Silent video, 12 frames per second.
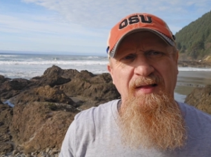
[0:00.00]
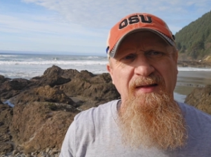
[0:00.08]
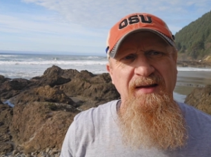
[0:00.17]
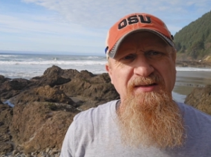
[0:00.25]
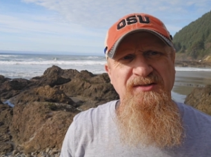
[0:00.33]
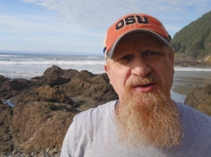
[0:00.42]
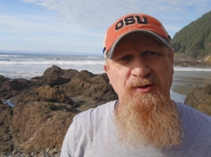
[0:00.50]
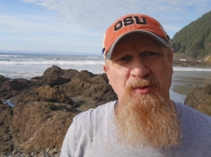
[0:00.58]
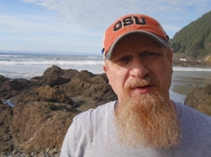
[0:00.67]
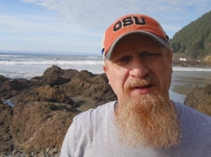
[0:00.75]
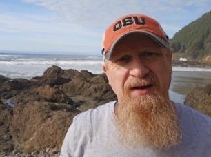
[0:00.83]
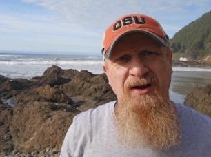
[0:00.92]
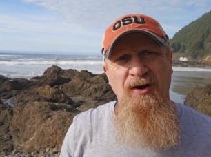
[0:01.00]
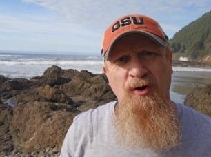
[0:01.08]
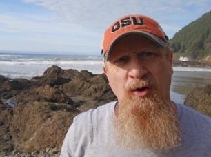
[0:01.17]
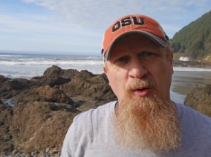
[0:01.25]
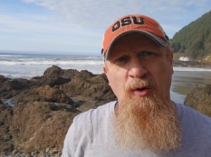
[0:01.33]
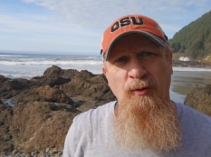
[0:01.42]
these to what they
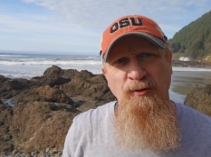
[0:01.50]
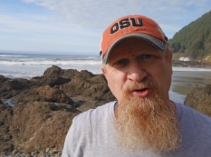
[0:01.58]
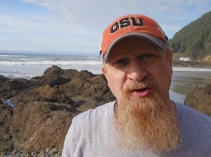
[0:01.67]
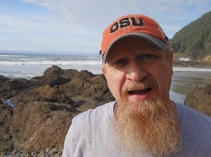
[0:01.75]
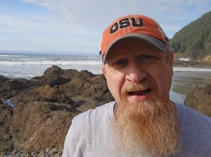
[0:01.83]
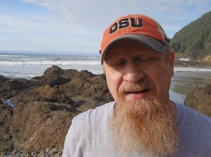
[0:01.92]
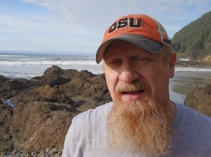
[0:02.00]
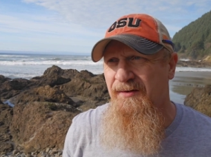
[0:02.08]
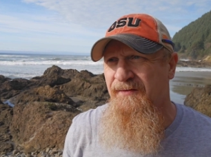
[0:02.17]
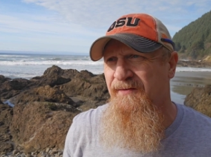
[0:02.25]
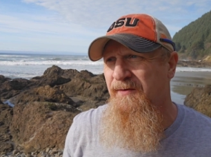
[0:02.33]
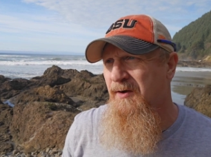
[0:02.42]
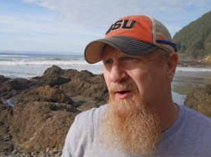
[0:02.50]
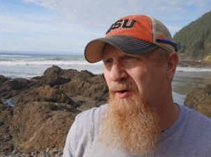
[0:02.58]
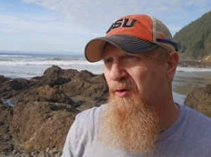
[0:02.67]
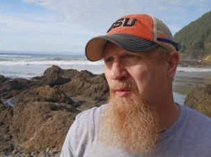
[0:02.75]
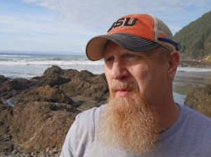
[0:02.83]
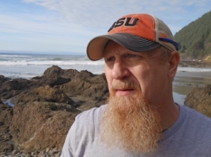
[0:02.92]
call ultra high def,
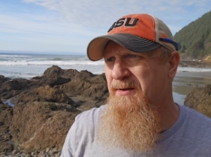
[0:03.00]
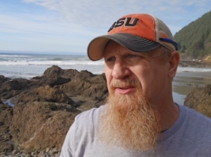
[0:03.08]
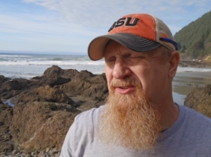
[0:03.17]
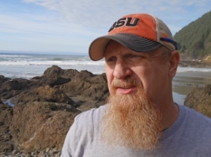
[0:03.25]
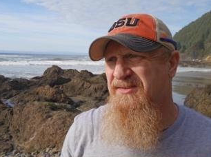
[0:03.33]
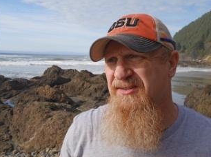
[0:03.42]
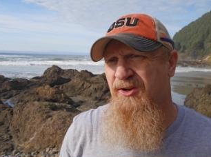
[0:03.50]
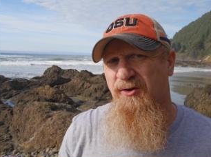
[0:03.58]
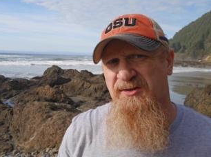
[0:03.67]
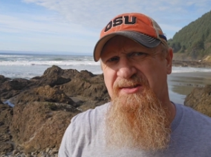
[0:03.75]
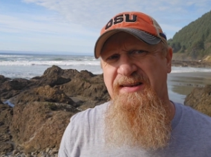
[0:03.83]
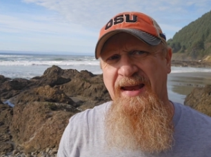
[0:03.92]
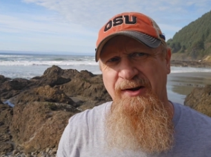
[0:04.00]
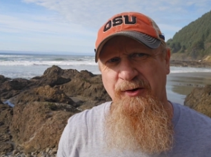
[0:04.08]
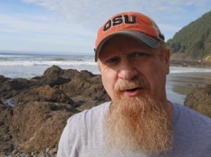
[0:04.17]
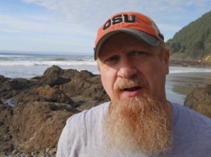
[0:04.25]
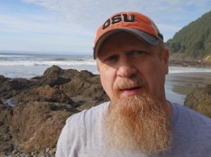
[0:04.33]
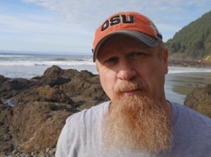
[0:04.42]
or maybe just, you know,
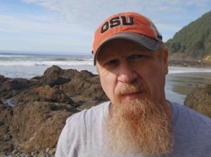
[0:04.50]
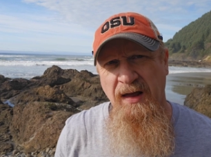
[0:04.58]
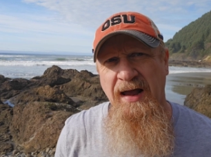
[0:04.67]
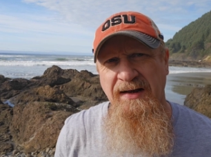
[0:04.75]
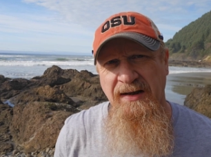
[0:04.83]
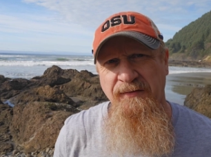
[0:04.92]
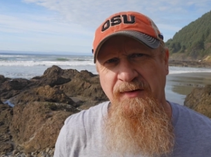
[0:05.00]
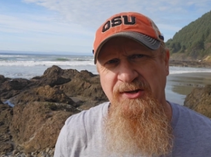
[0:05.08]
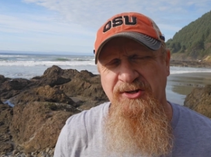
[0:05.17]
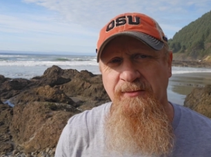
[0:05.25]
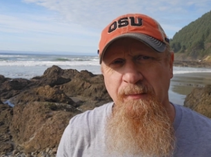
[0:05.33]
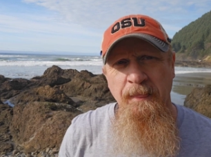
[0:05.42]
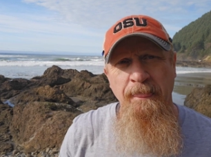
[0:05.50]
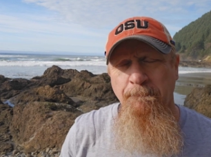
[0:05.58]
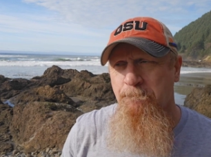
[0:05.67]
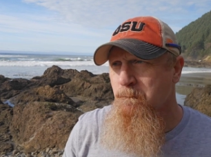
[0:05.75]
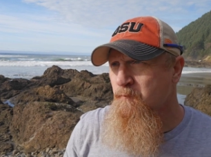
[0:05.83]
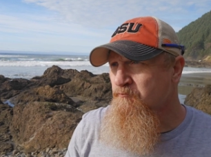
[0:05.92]
standard high definition.
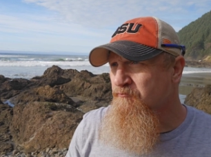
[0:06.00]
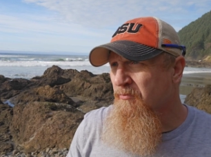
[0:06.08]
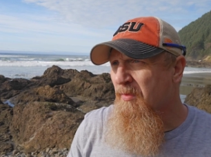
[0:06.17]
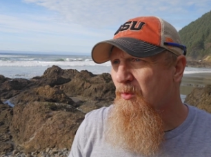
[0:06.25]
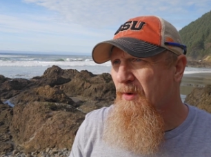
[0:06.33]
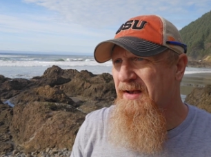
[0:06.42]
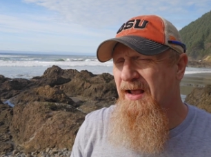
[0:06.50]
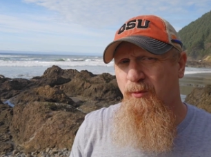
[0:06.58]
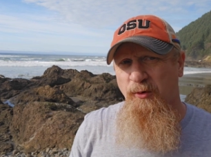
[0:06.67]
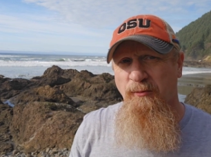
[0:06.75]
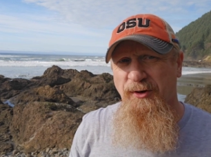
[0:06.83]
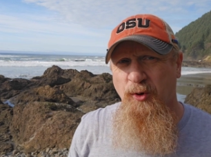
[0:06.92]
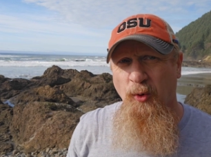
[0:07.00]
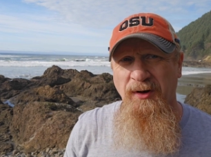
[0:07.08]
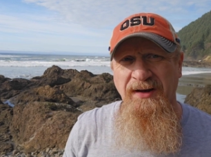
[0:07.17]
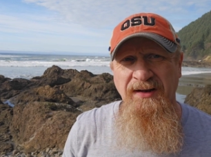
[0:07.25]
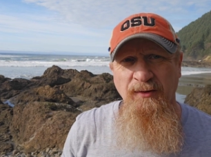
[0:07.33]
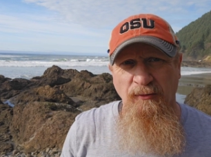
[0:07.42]
Right now we're
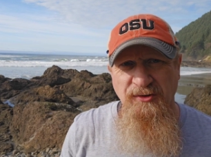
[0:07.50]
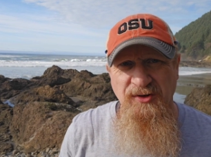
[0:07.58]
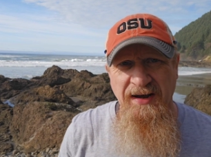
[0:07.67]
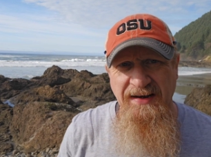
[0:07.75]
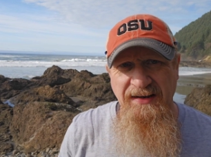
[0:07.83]
recording in ultra high